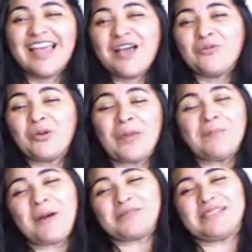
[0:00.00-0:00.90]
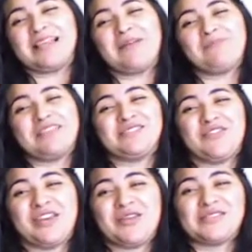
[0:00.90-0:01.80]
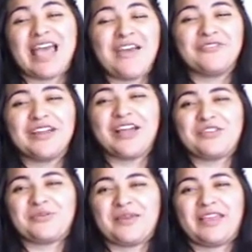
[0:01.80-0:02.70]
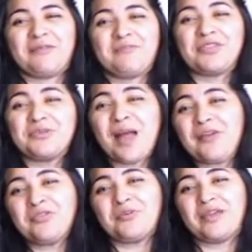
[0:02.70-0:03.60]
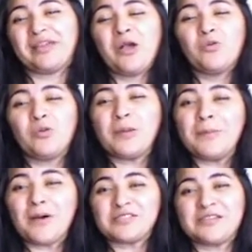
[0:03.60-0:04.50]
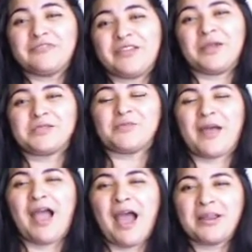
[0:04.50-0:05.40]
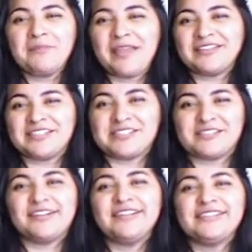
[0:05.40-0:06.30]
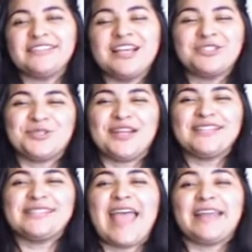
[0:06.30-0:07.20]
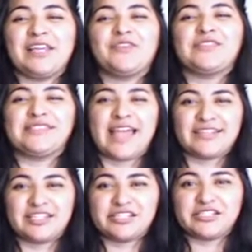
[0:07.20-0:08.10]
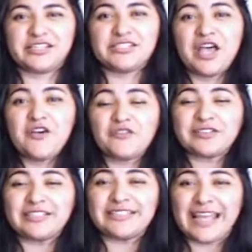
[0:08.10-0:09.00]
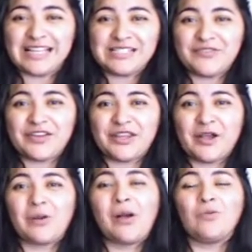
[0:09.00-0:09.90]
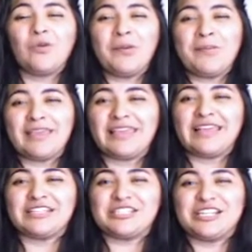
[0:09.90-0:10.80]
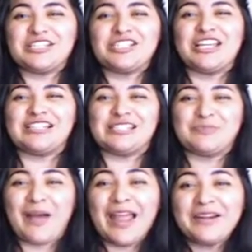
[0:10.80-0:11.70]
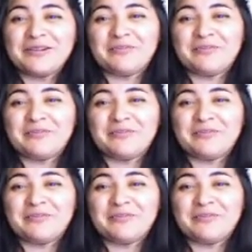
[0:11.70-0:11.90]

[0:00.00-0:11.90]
We'll be posting up these videos every other week, but throughout the week, we'll be posting videos about how to make desserts, drinks, and even side dishes. For today's video, we'll be making a dish inspired